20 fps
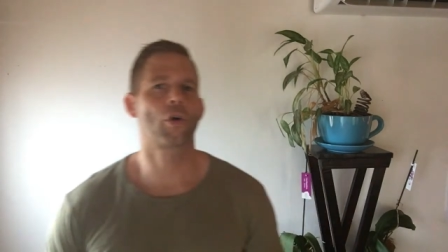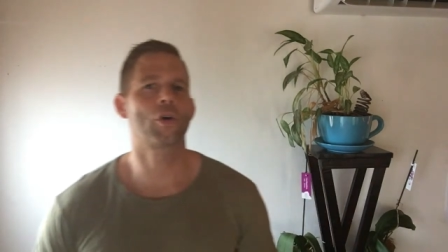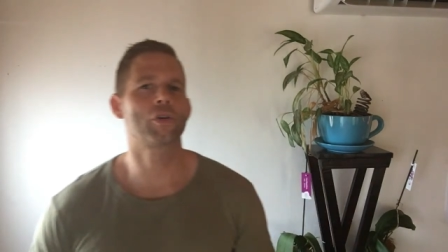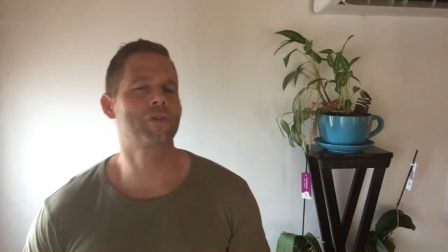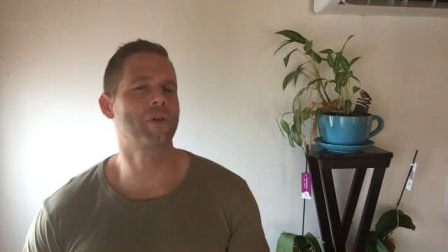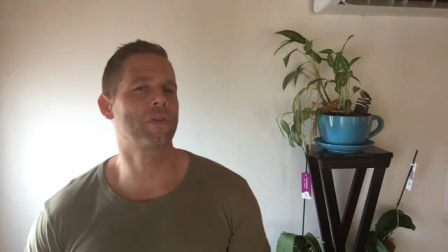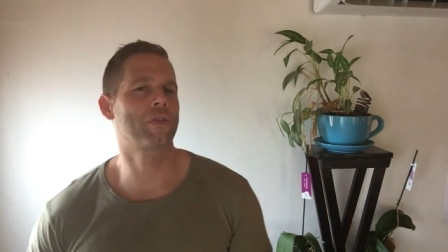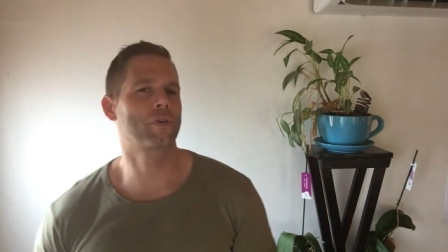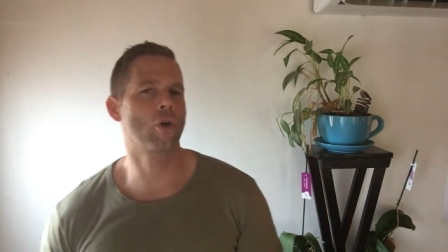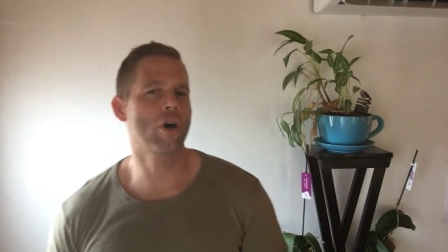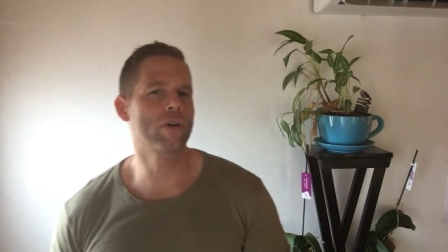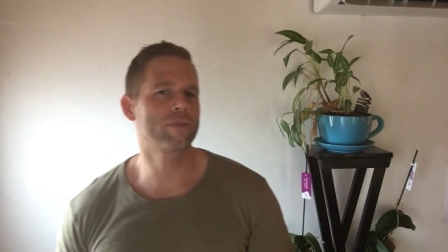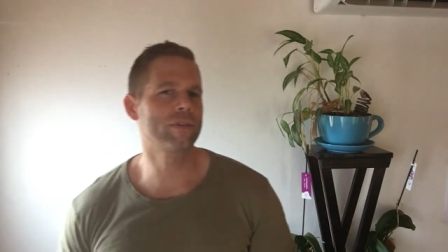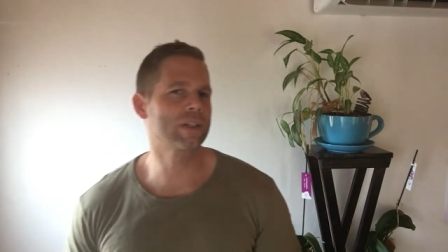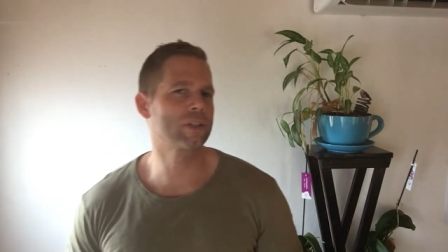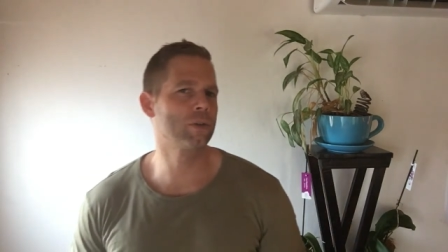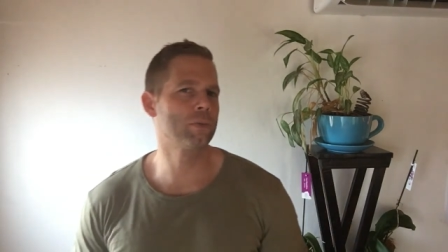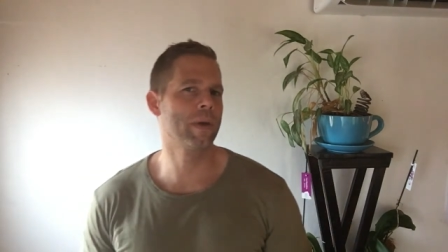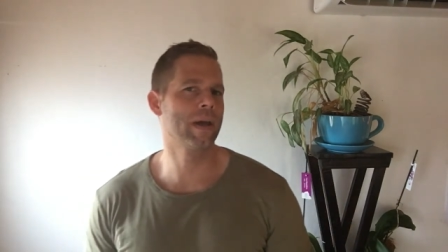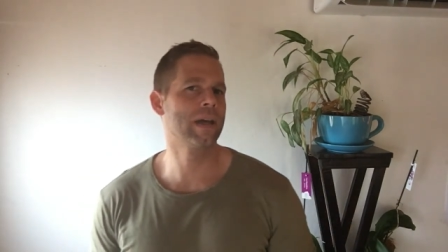course, on the
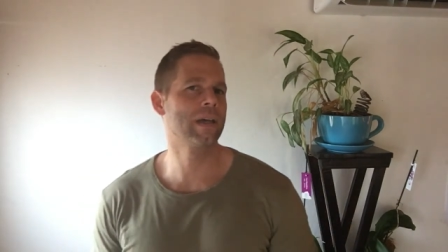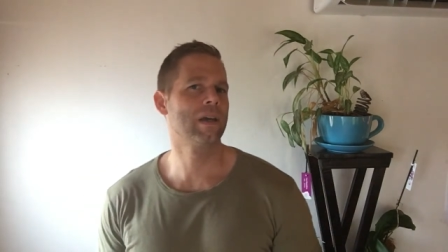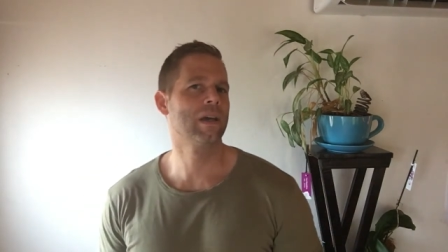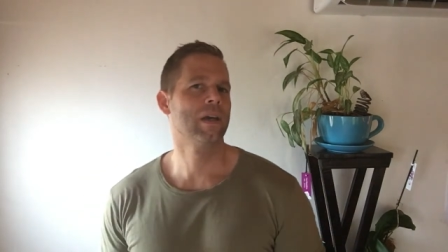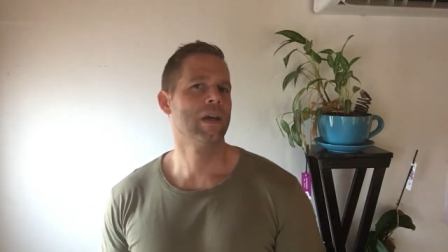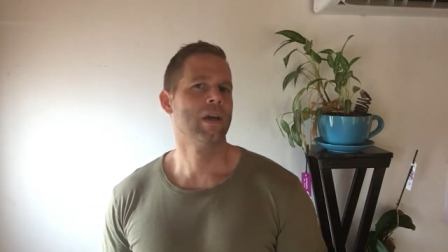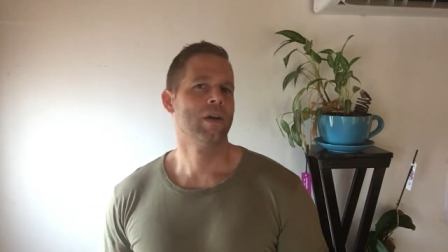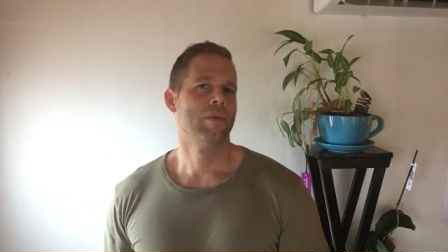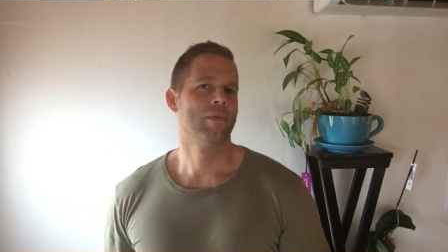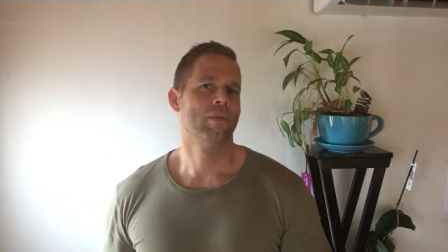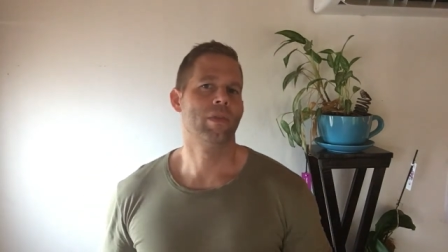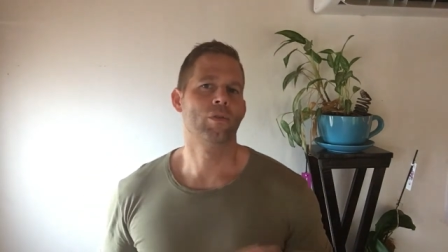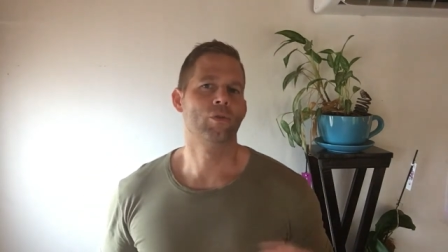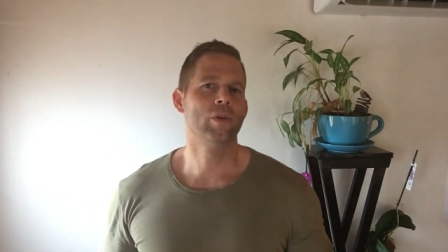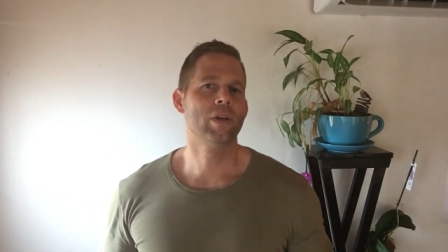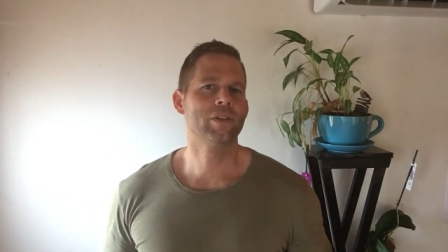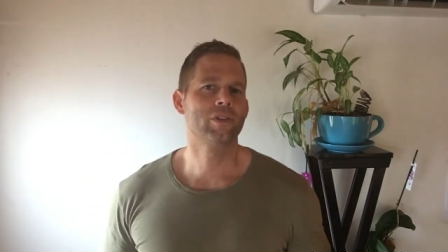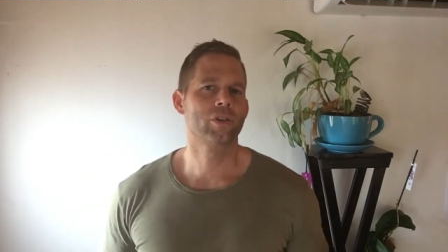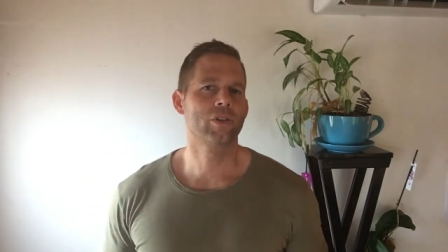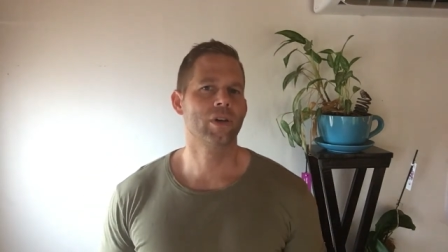contract you make with the
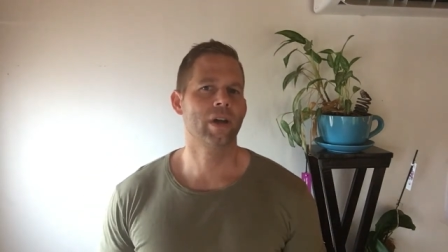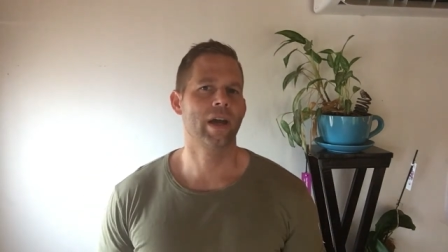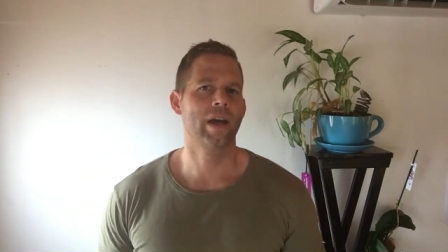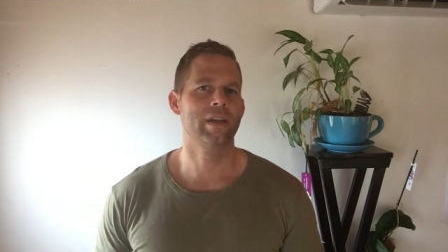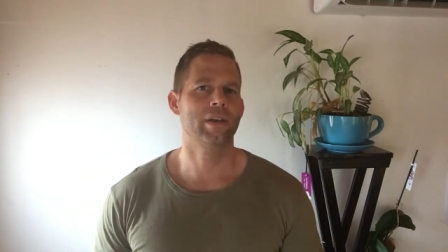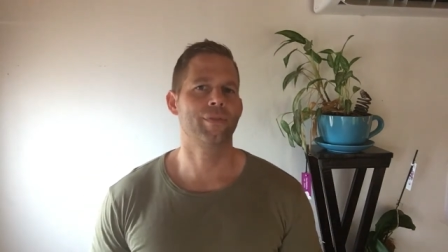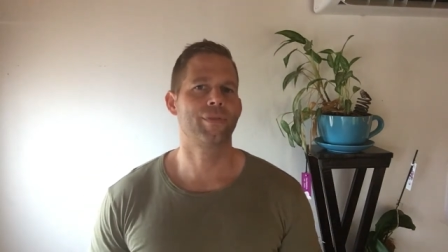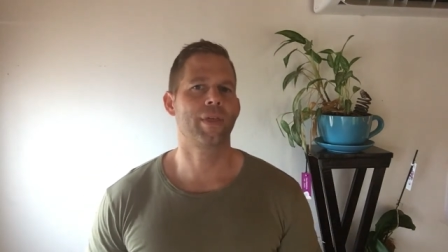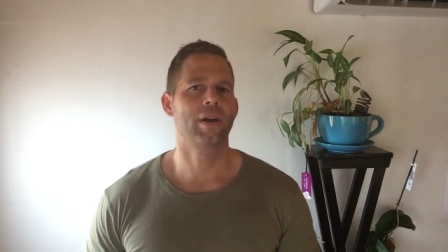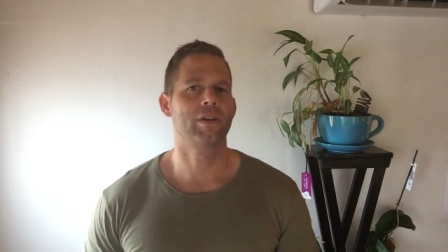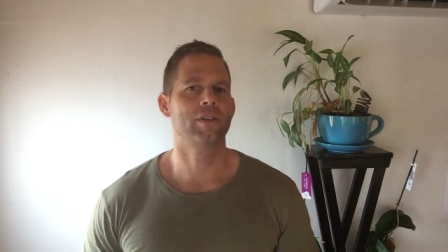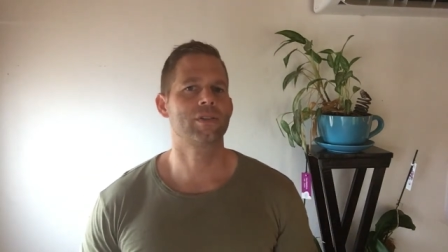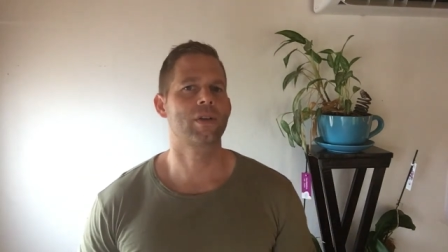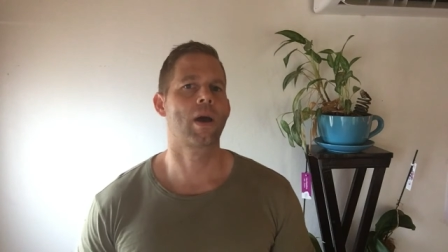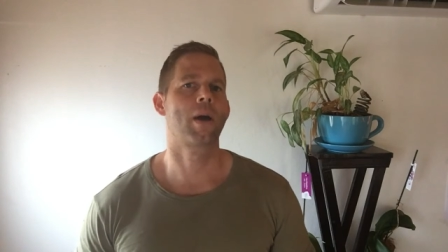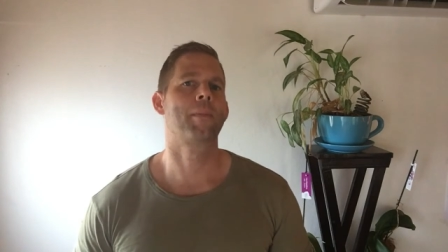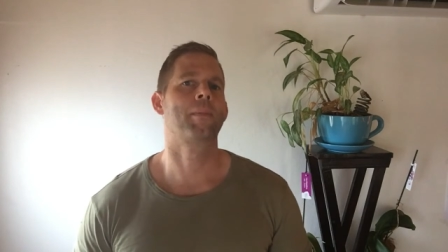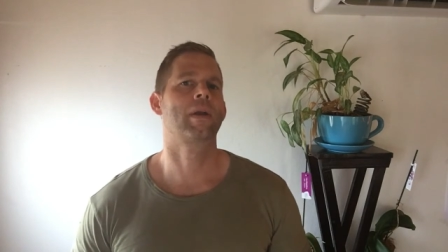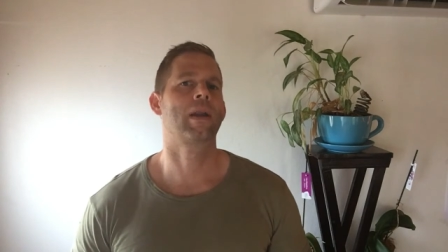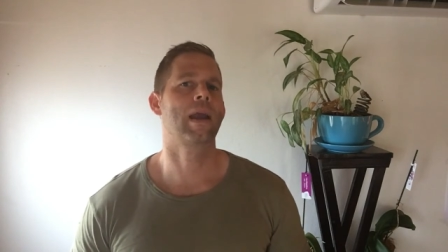realtor and if there is
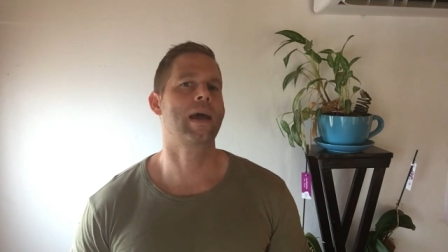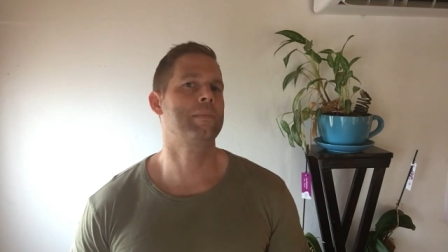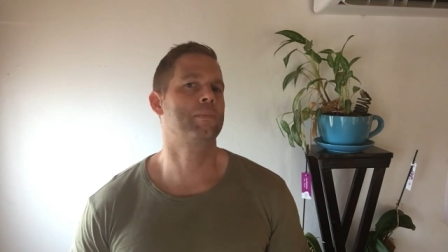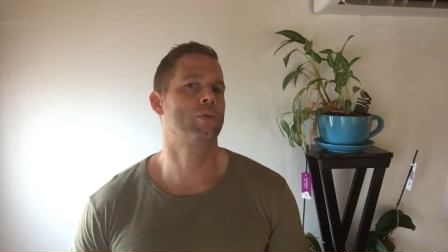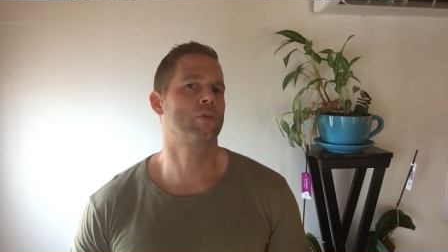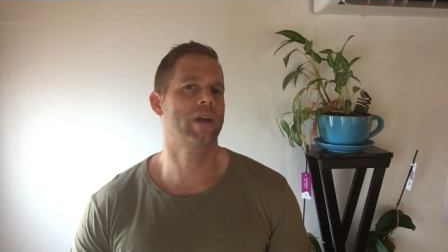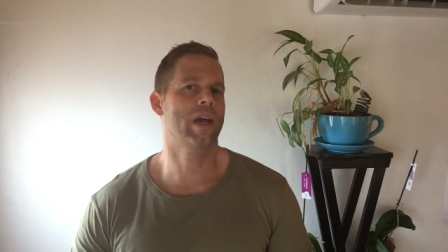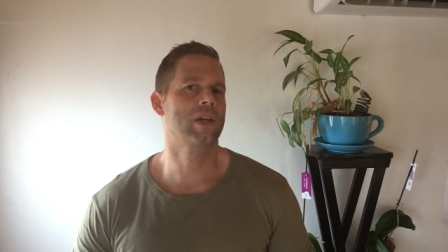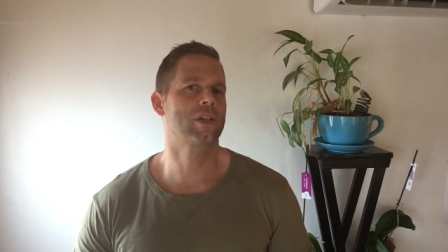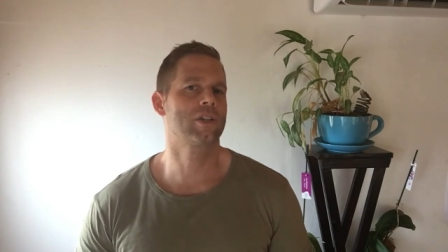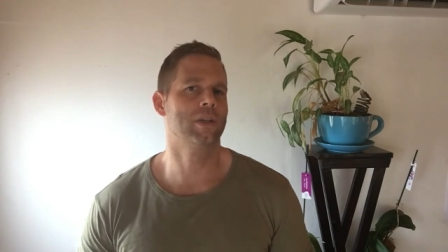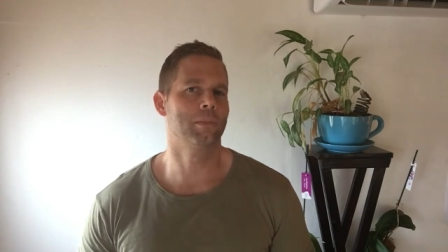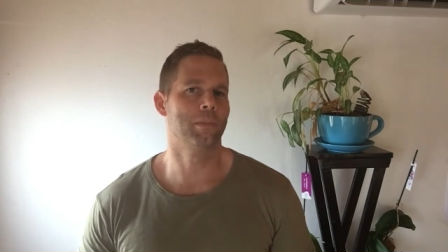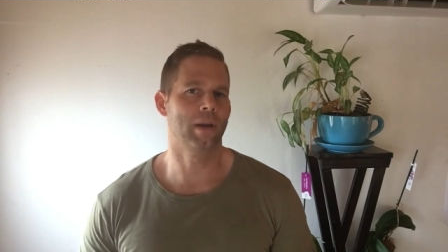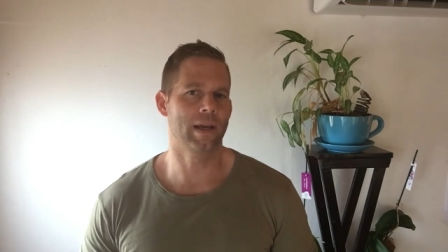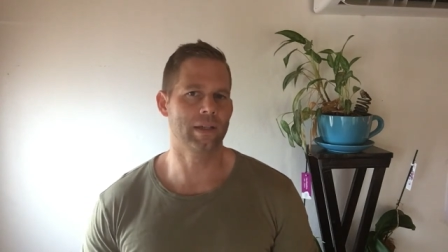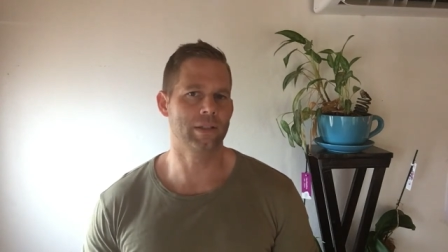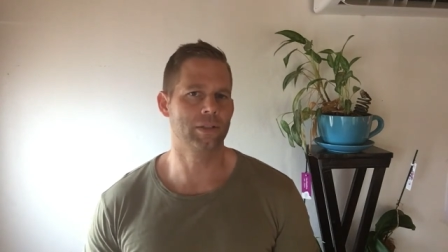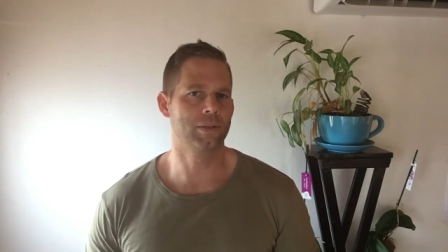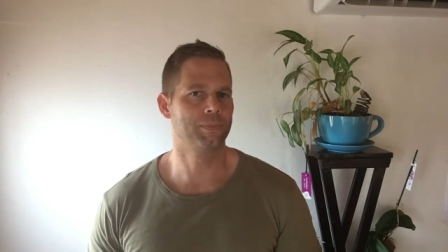some client protection in
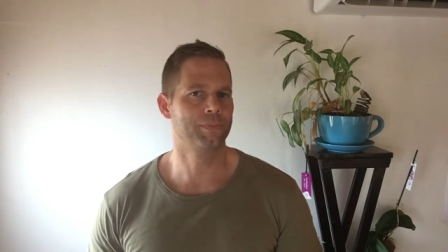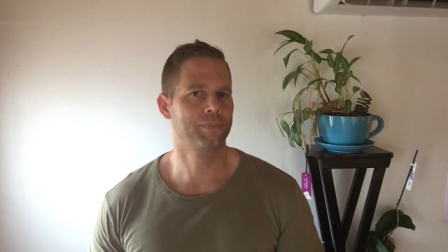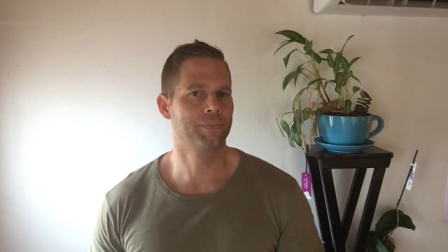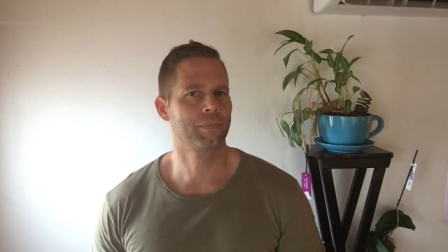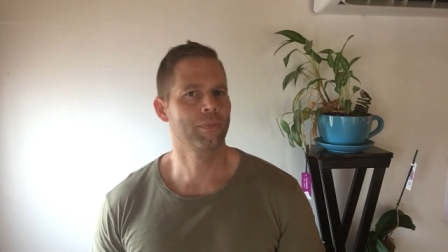place.